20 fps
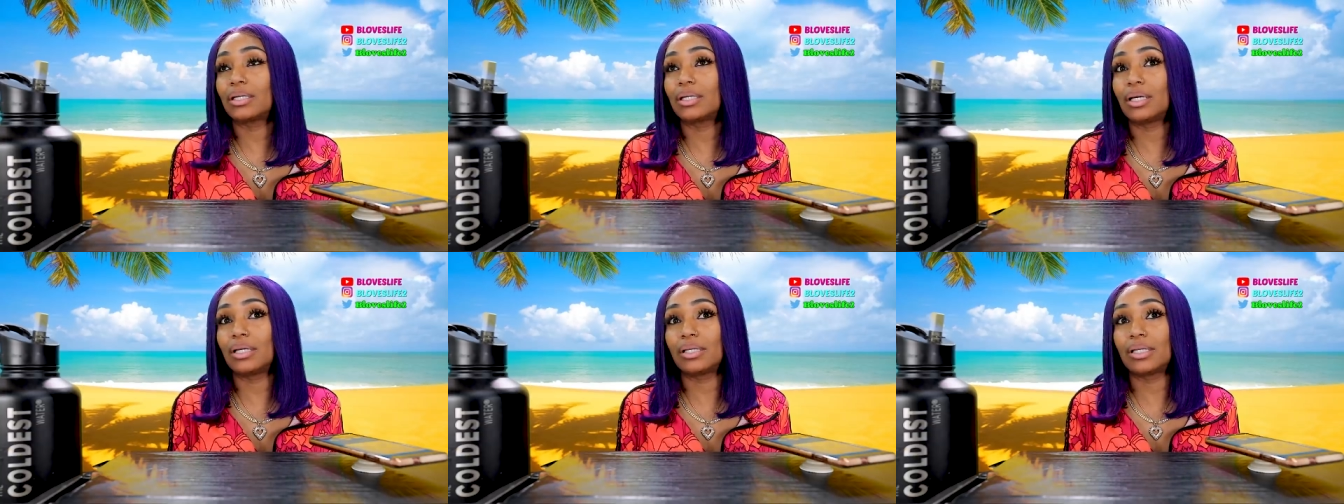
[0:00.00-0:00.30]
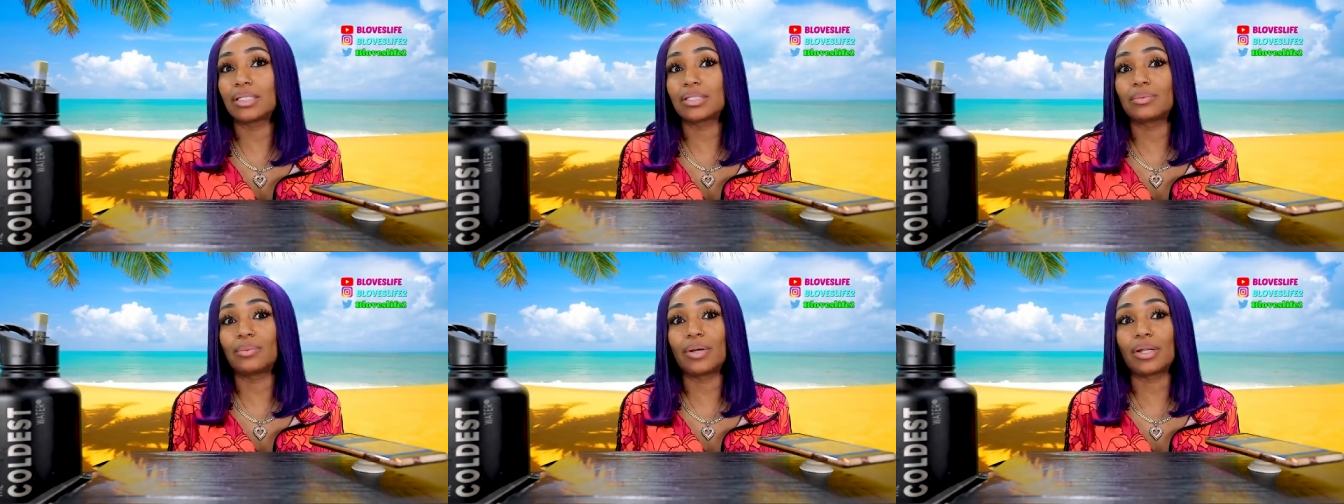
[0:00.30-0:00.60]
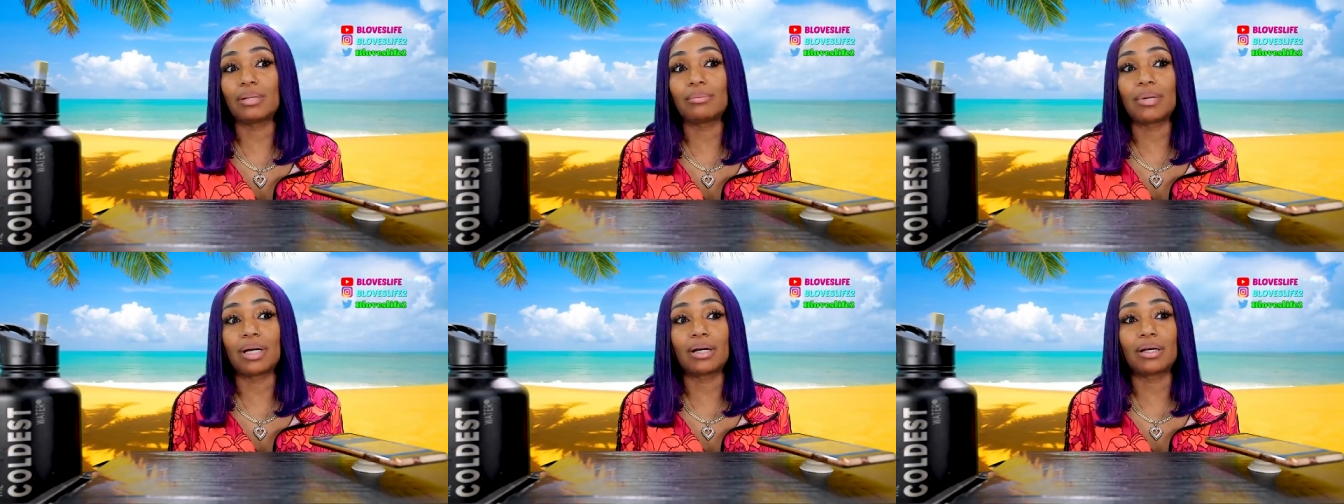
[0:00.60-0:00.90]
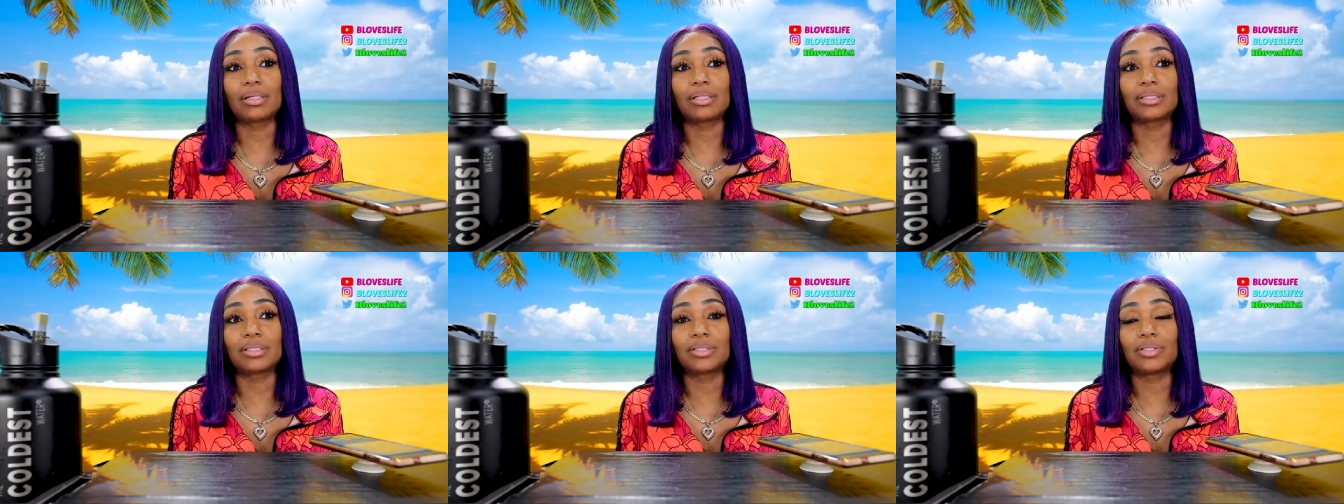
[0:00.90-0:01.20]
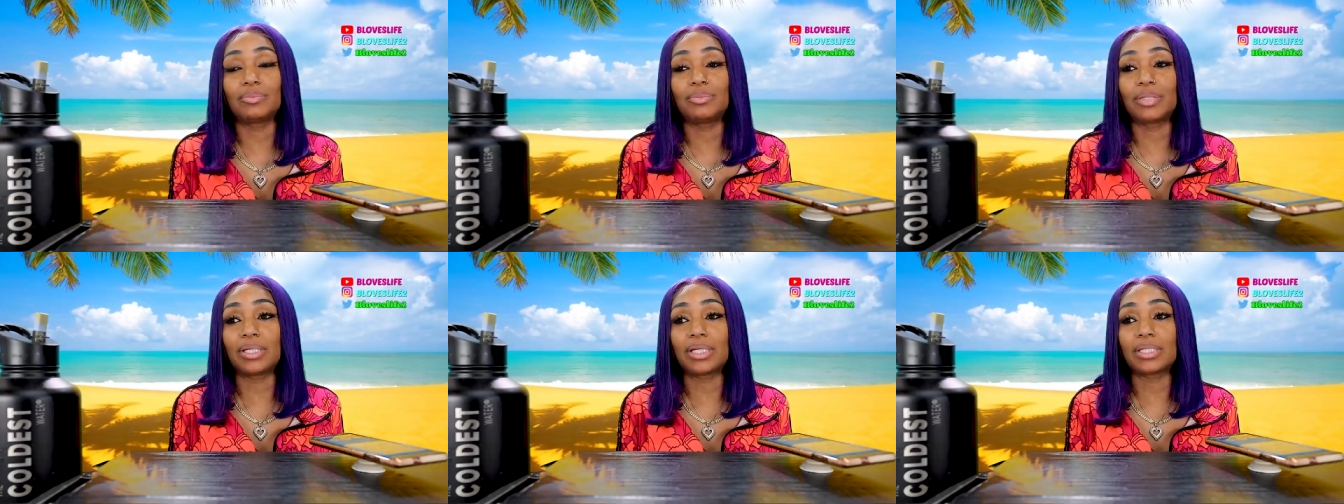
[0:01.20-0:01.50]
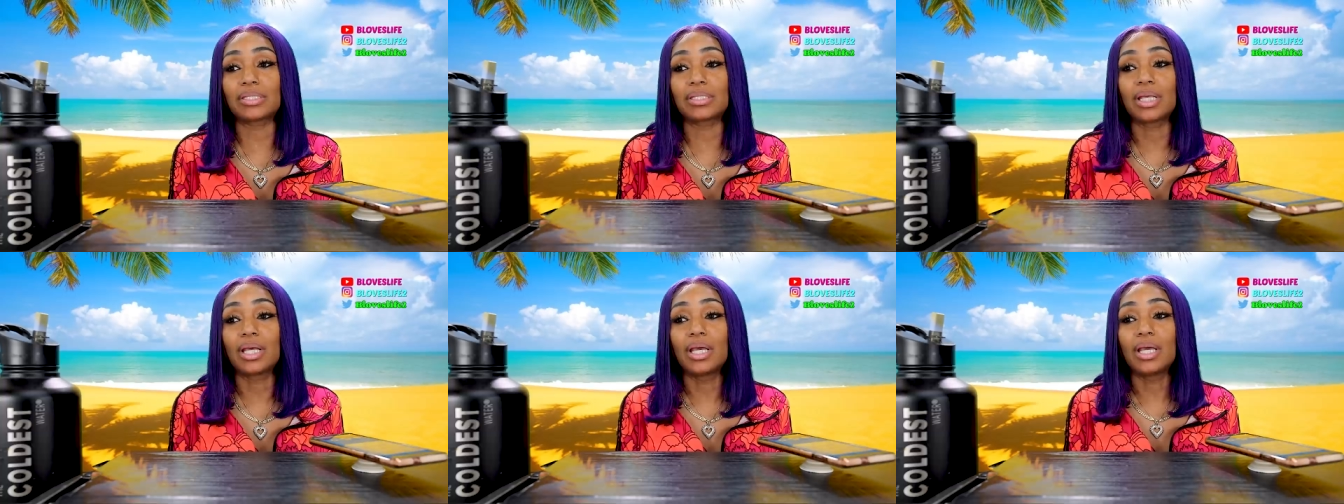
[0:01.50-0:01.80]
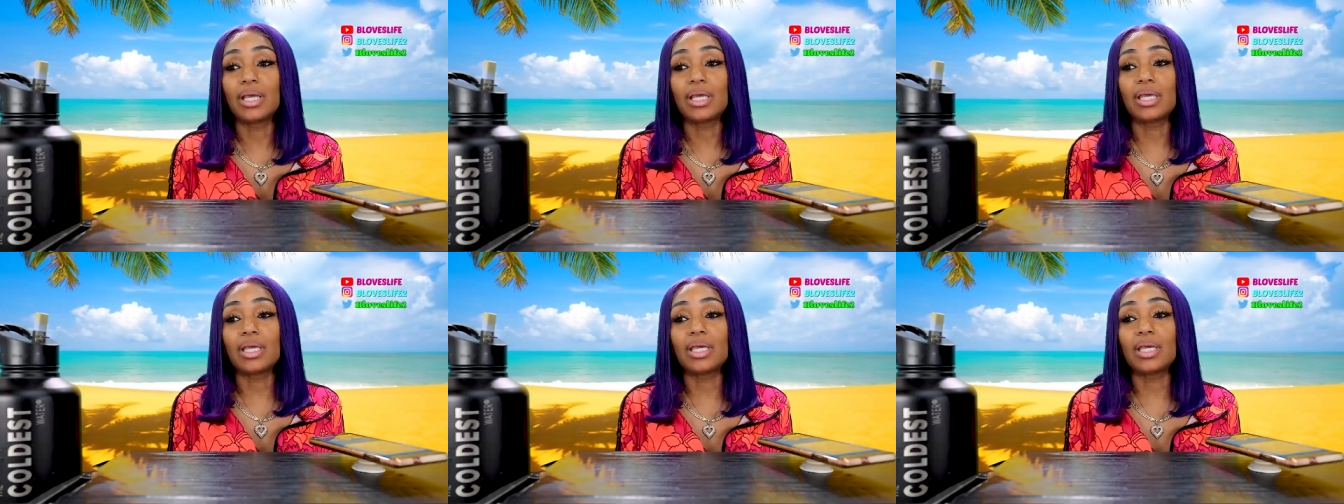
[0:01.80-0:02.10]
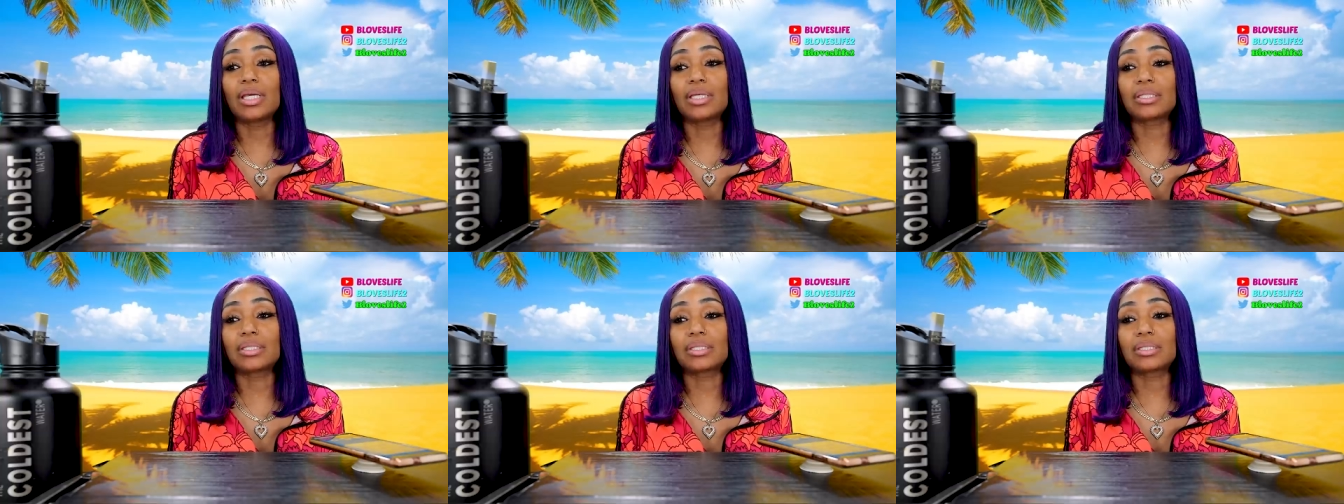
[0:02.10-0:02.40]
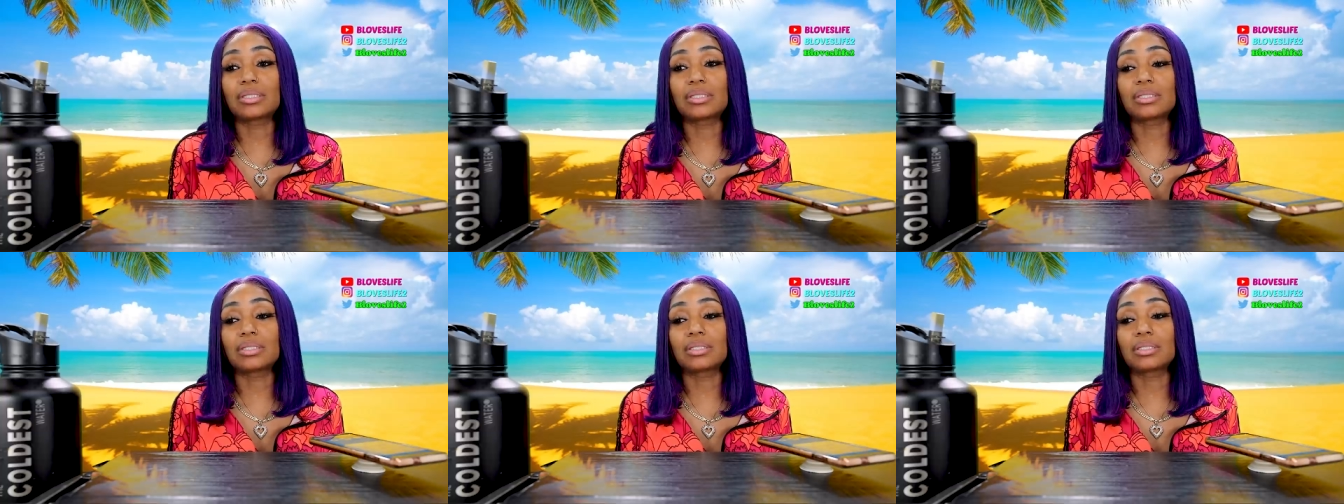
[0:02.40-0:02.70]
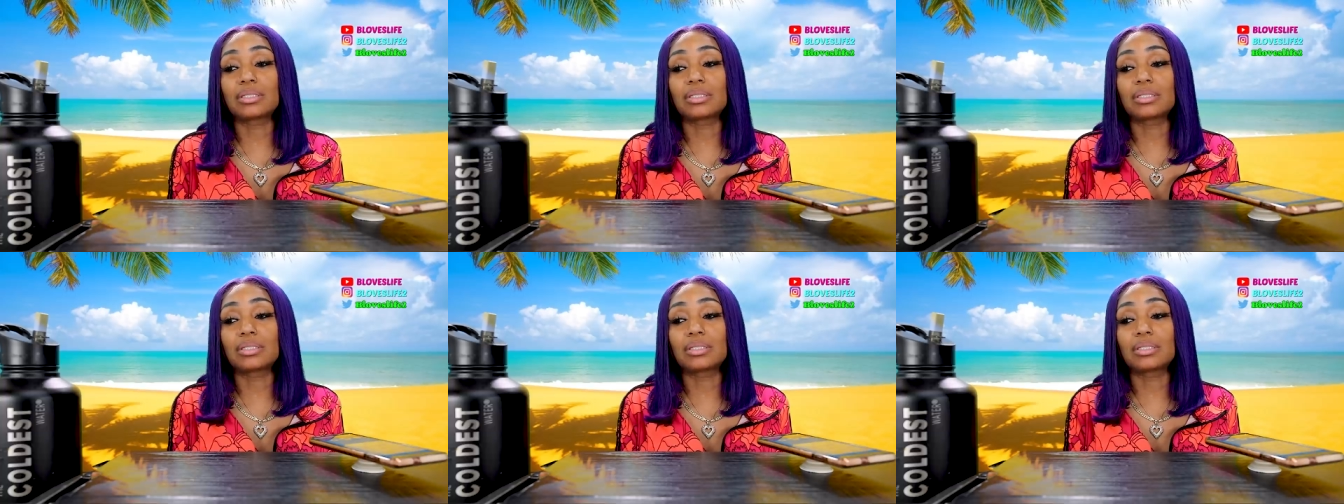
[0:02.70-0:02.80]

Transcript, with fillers: goodness what am i gonna do because it's